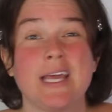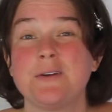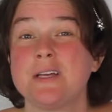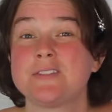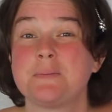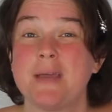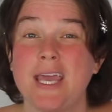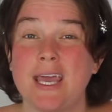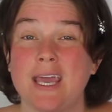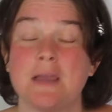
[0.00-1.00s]
They don't have to
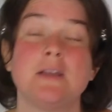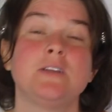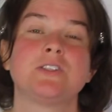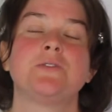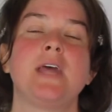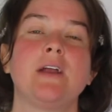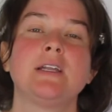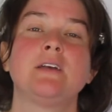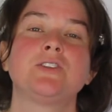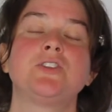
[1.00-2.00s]
pay. So they
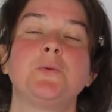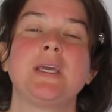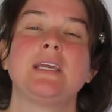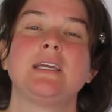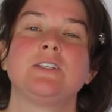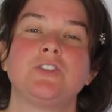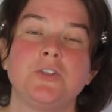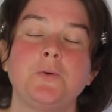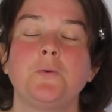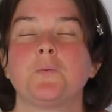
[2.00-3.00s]
are now suing
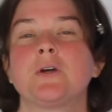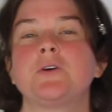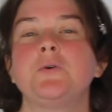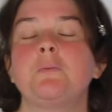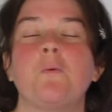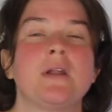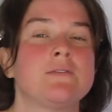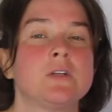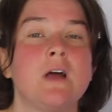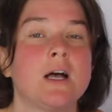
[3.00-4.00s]
to recoup
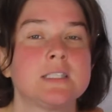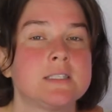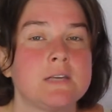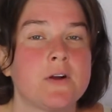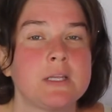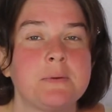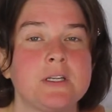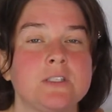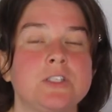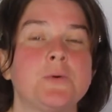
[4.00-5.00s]
whatever losses they've already
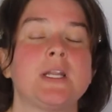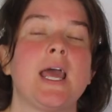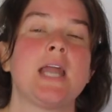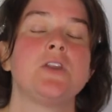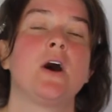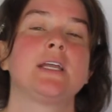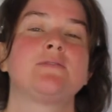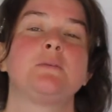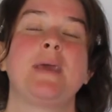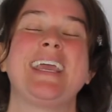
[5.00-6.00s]
put into it and not
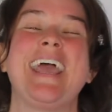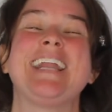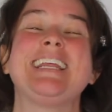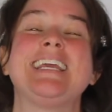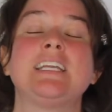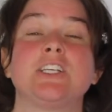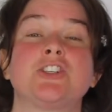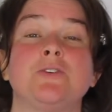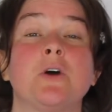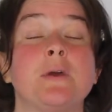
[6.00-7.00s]
have to pay anything
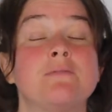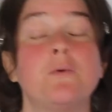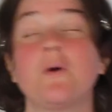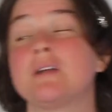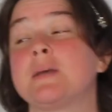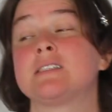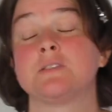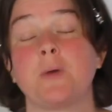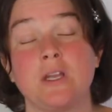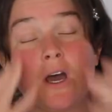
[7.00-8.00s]
additional going forward because,
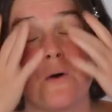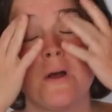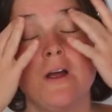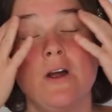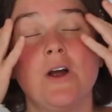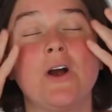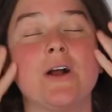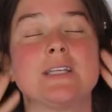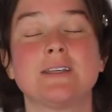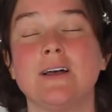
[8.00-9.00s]
as we know,
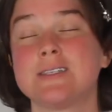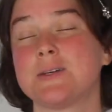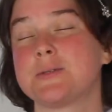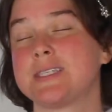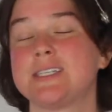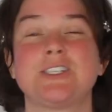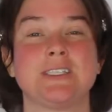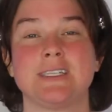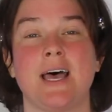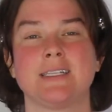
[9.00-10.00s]
Heard has also said
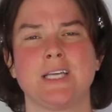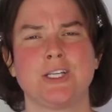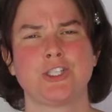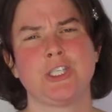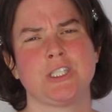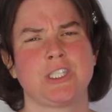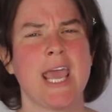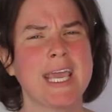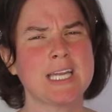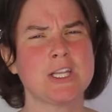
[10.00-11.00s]
she's not done. She's
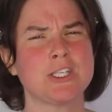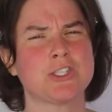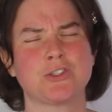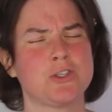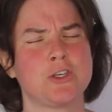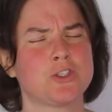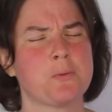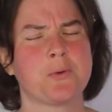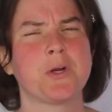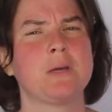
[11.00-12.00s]
taken to this to the
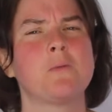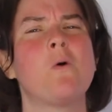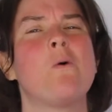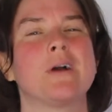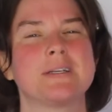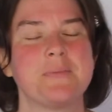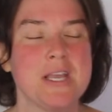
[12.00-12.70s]
Supreme Court.